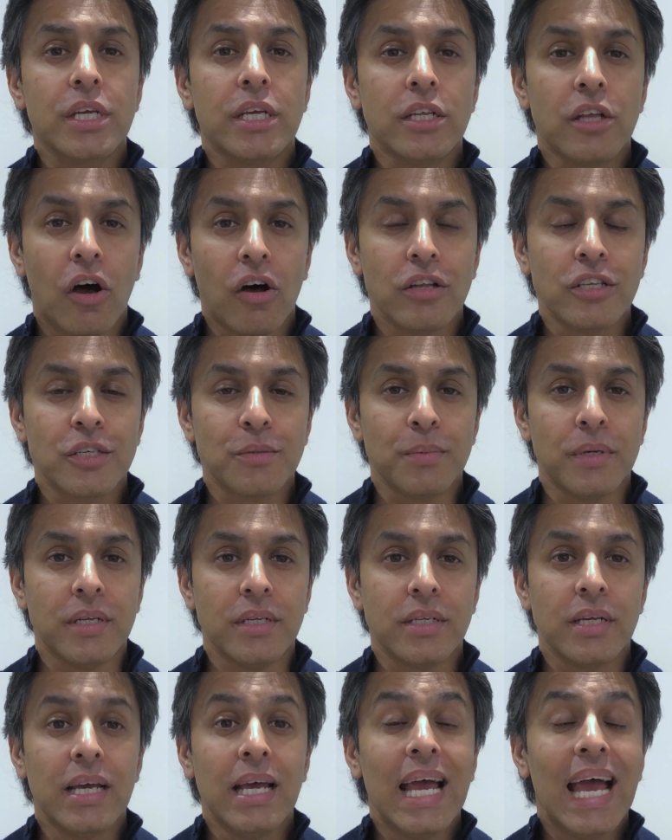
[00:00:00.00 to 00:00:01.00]

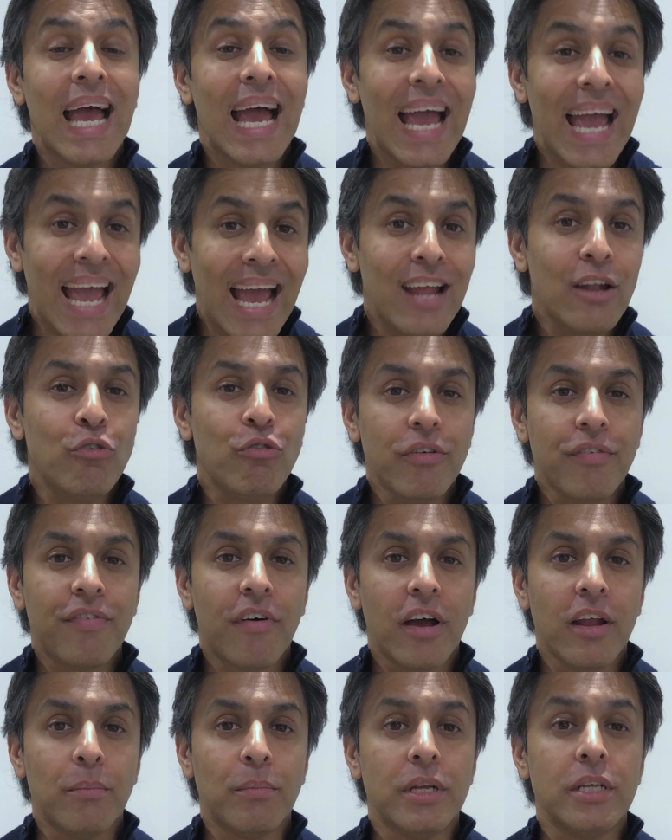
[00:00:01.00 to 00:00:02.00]
enhancement and
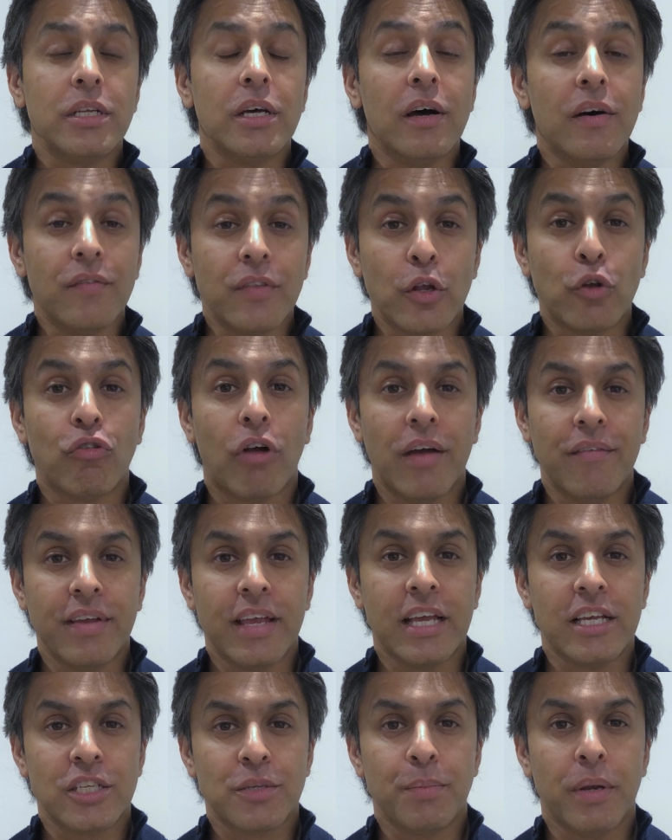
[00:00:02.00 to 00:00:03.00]
refinement of the driving
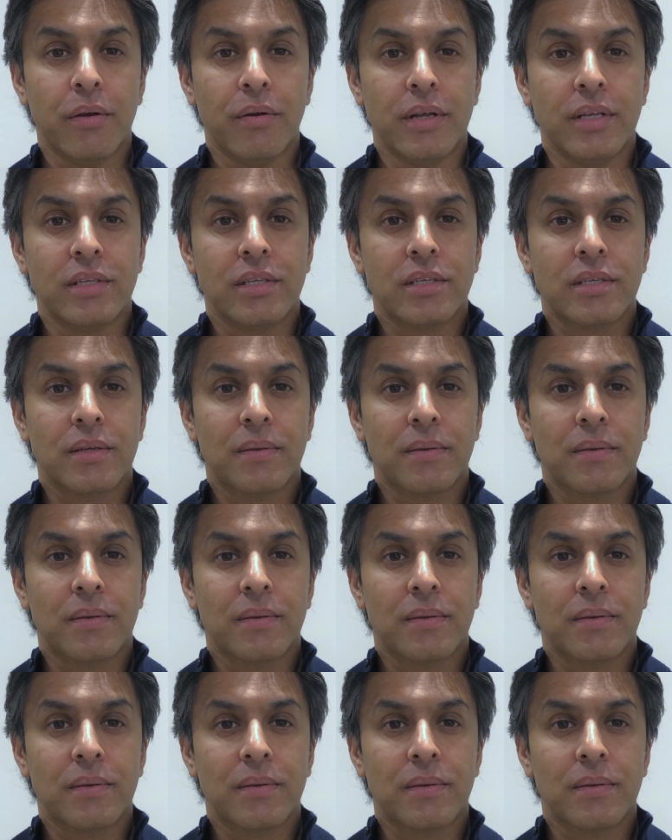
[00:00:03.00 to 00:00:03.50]
experience.